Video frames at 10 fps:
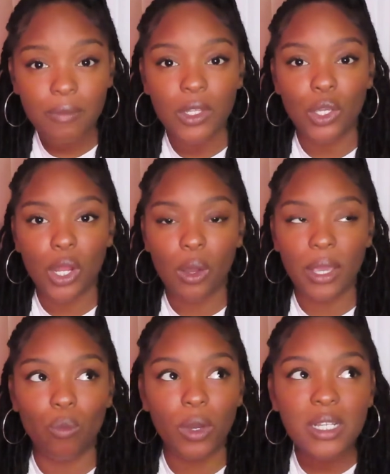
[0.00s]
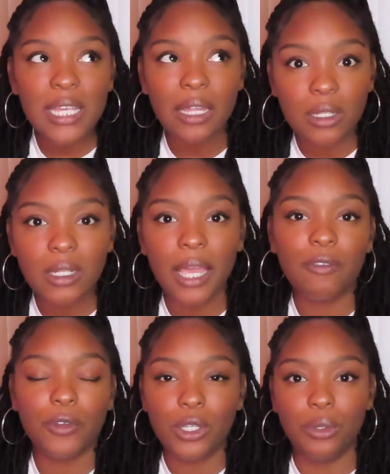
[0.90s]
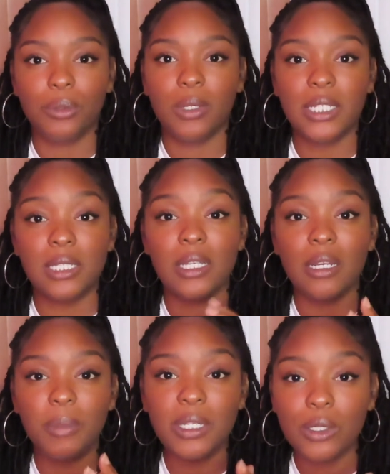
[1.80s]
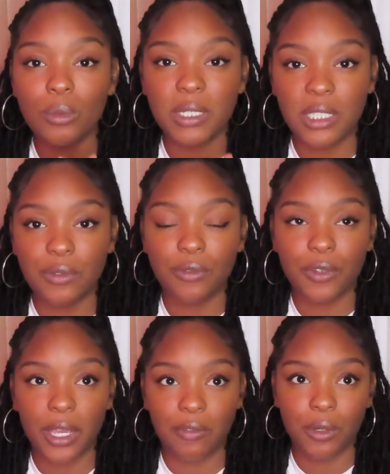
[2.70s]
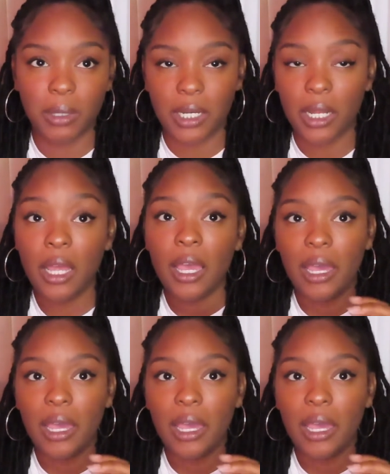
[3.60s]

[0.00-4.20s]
You know, what does that look like for you? Because it's going to be a little bit different for everybody.